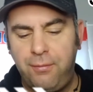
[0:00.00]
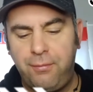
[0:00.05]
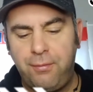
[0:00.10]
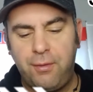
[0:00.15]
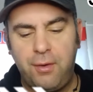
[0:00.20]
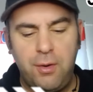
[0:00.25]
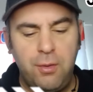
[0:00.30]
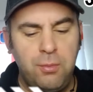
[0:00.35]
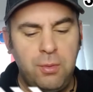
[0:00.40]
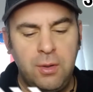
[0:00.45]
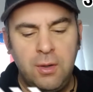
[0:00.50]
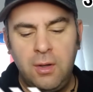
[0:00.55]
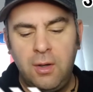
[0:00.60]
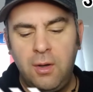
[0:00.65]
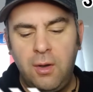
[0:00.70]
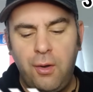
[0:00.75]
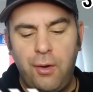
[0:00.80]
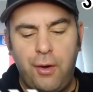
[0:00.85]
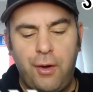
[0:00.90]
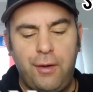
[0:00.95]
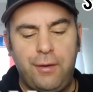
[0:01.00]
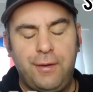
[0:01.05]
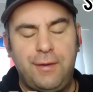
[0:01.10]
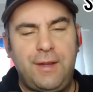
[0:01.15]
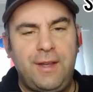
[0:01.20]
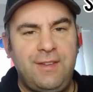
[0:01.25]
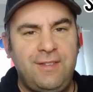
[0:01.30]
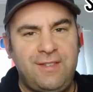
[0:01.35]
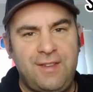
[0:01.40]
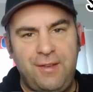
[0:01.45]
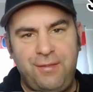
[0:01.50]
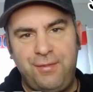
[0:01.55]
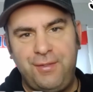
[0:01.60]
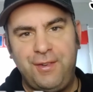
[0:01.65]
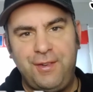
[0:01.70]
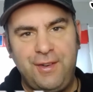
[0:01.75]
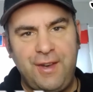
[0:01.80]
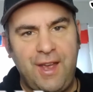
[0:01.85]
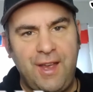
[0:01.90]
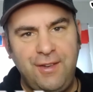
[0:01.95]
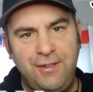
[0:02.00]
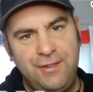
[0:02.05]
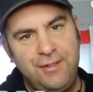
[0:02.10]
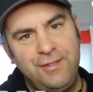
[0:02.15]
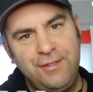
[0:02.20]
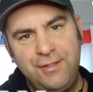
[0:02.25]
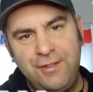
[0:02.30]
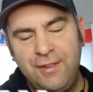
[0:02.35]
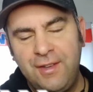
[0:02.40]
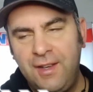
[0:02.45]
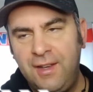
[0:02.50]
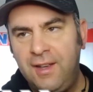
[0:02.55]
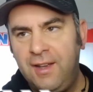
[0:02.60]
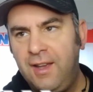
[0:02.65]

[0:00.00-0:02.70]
through all of these different nations.